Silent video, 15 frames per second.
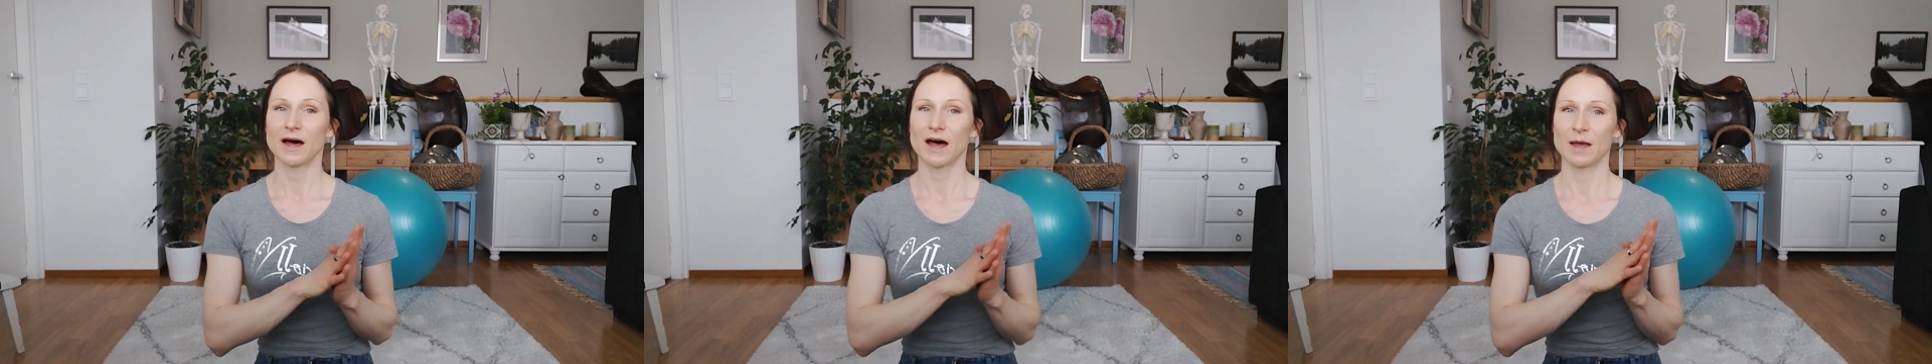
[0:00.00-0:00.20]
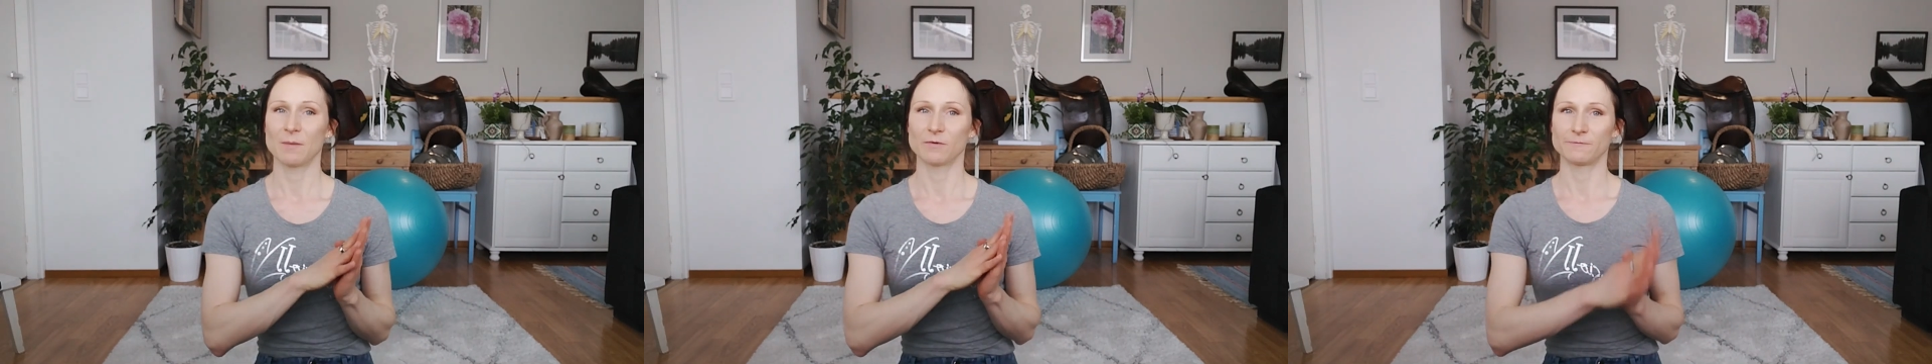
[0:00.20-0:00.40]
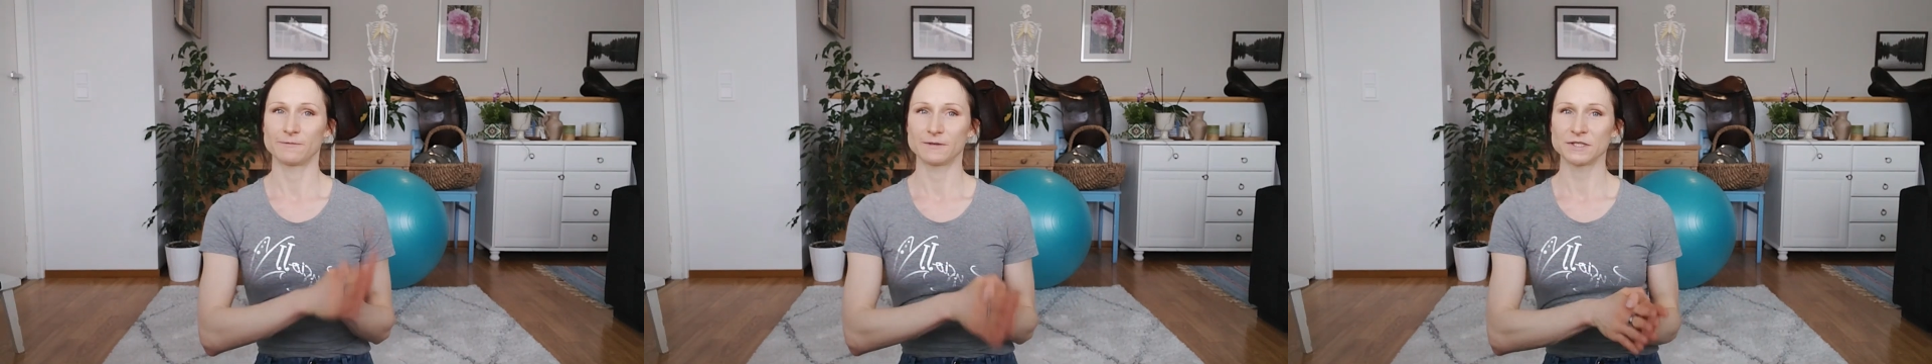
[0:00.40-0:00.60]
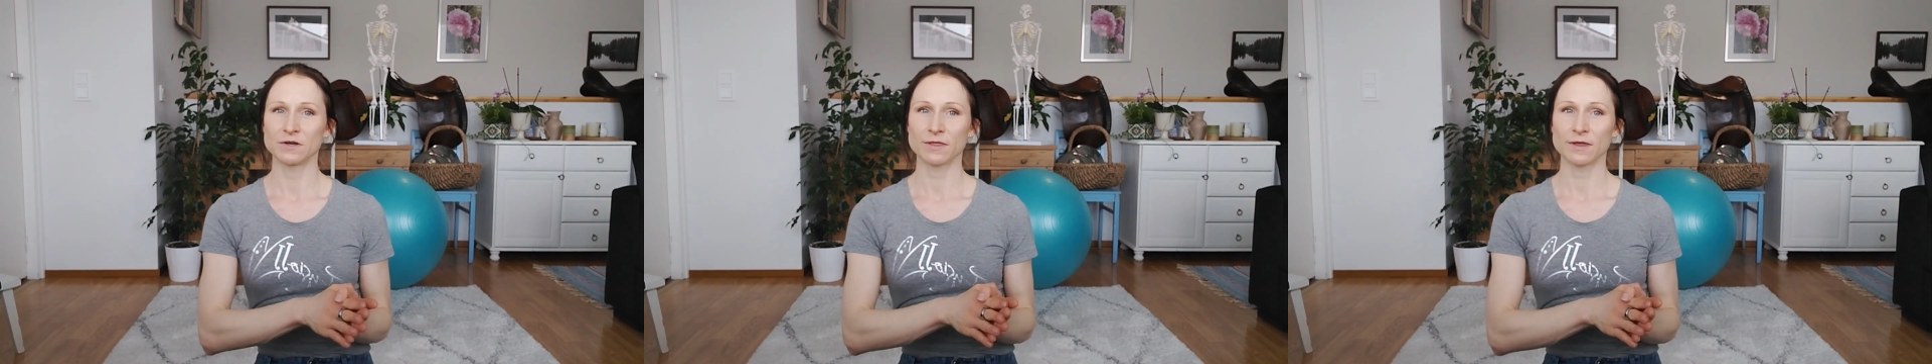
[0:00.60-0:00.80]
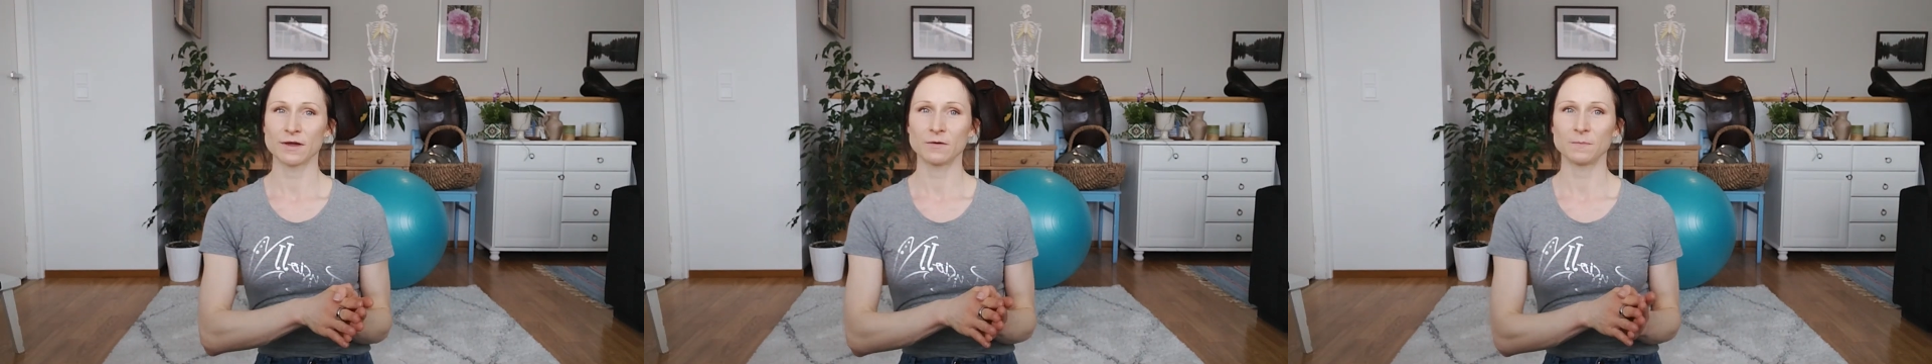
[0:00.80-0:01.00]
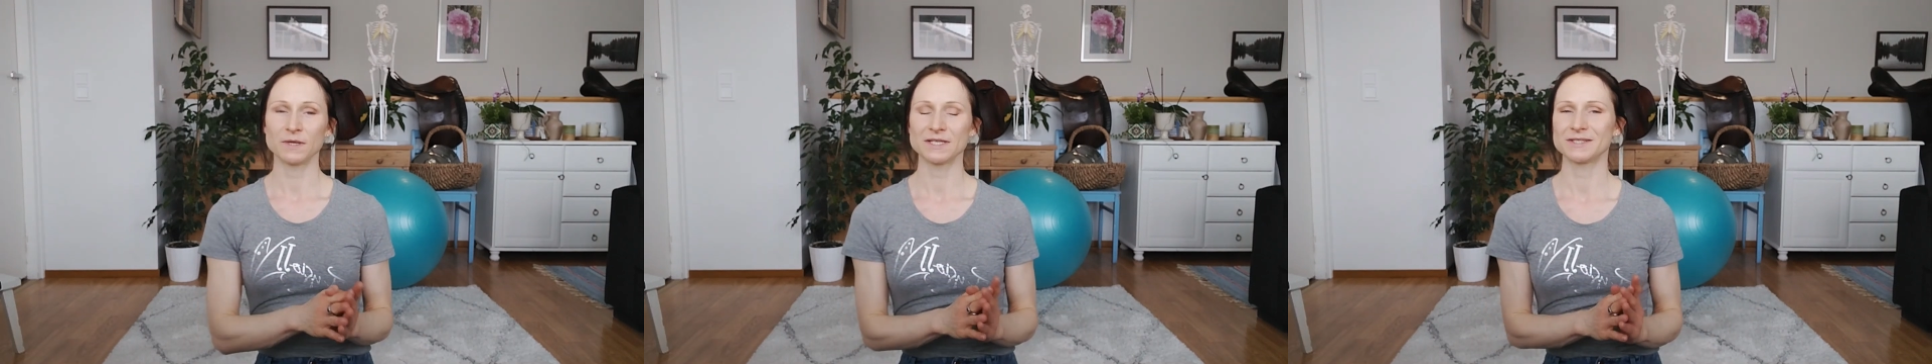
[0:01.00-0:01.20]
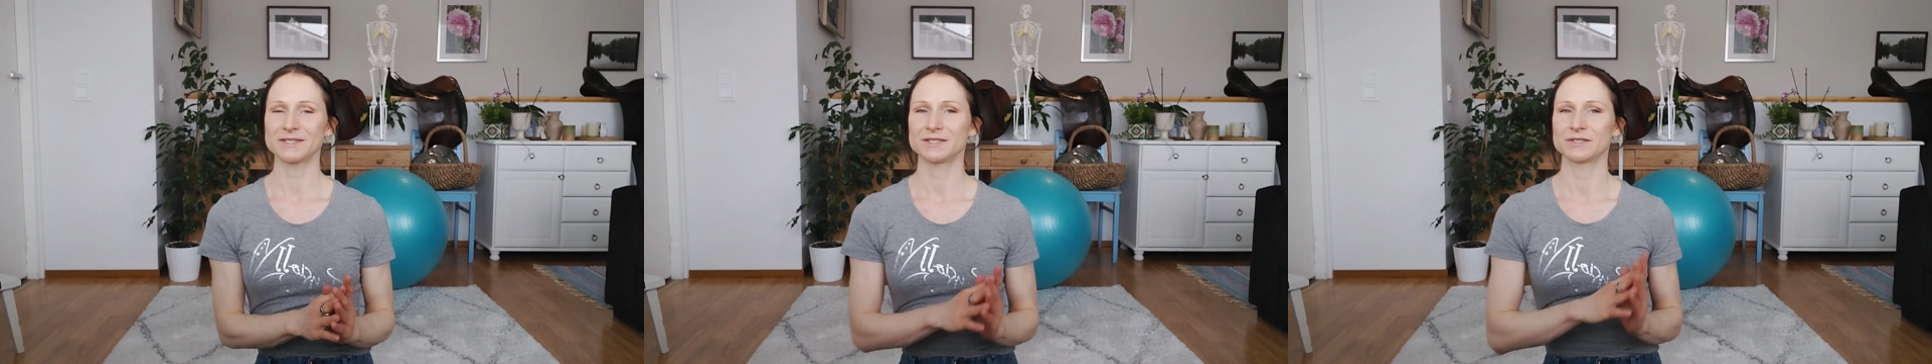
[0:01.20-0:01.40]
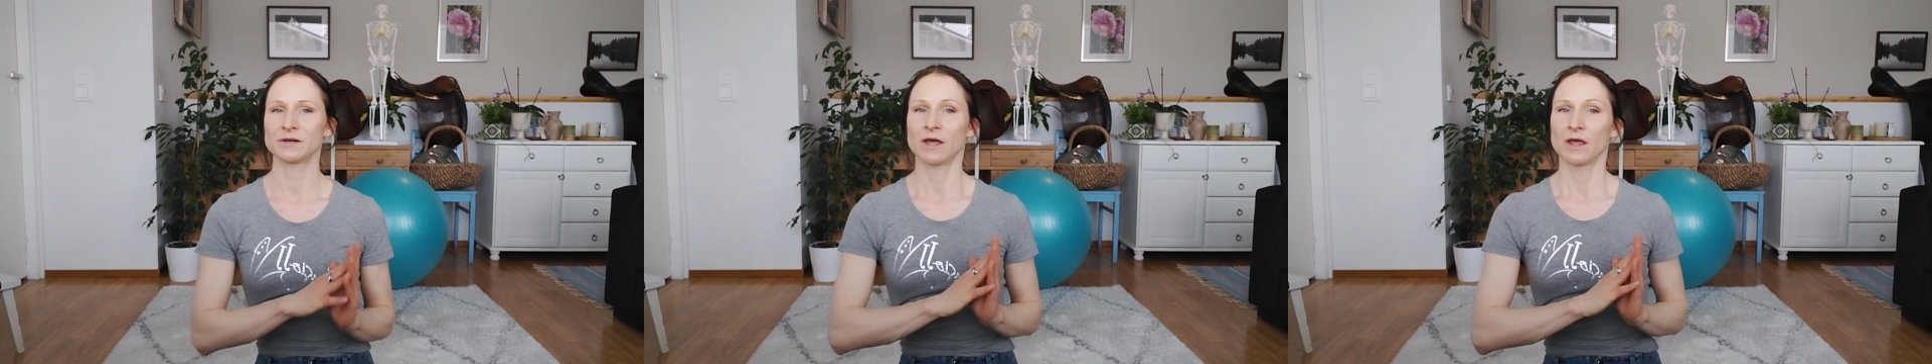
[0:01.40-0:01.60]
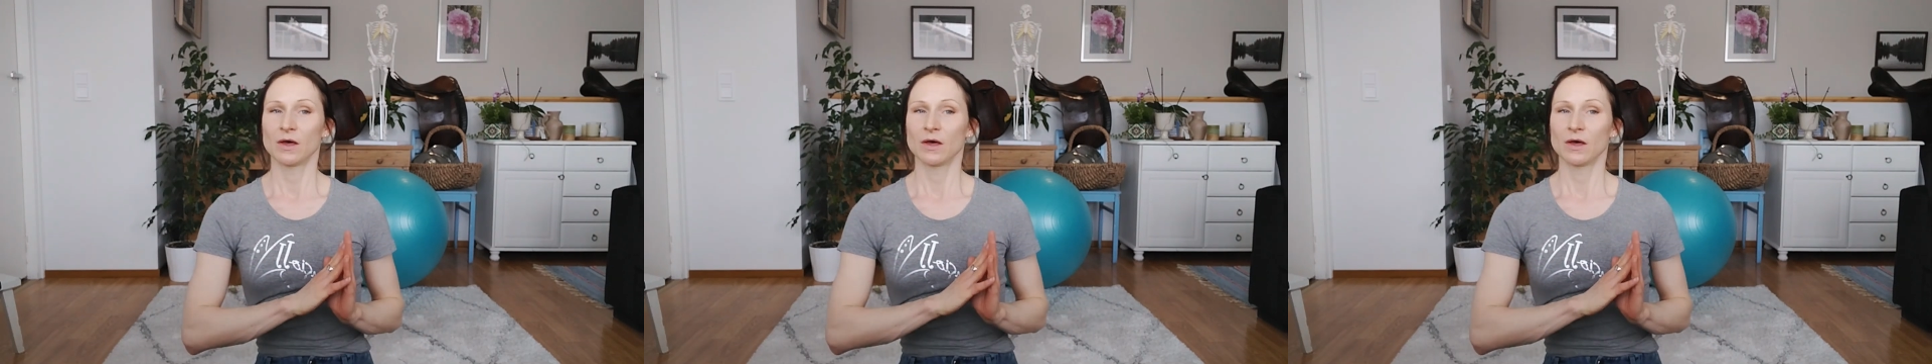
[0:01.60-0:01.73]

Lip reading: I'm a physiotherapist,